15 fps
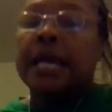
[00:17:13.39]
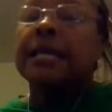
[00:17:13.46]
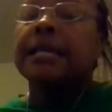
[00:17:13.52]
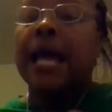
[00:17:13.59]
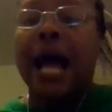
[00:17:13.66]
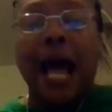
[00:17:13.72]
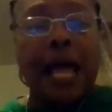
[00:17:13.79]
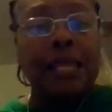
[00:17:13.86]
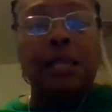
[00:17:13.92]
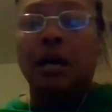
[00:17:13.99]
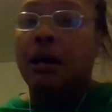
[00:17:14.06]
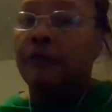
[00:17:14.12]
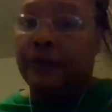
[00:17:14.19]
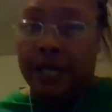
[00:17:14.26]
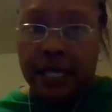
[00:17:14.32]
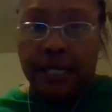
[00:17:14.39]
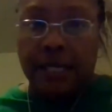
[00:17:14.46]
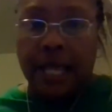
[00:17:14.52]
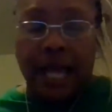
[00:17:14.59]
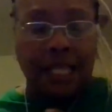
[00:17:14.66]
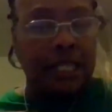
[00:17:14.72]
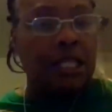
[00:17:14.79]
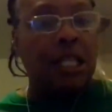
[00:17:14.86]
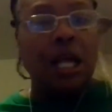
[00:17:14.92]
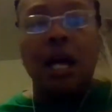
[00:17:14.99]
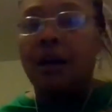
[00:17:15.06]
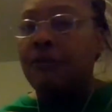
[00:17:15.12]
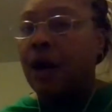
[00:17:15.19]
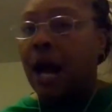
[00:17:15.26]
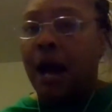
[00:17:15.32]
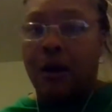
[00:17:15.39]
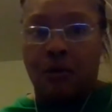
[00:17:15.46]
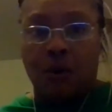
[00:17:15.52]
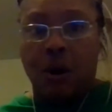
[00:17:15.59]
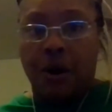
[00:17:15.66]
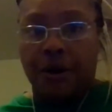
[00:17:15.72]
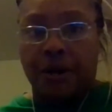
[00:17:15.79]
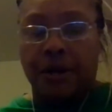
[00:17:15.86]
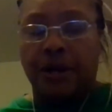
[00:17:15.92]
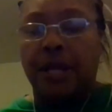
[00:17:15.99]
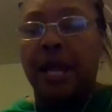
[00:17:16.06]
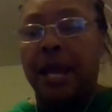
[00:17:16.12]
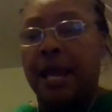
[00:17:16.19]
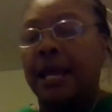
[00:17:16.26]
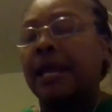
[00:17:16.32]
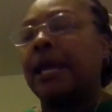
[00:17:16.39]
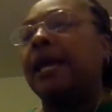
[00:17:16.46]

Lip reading: Now, I love heat. I love hot water, okay?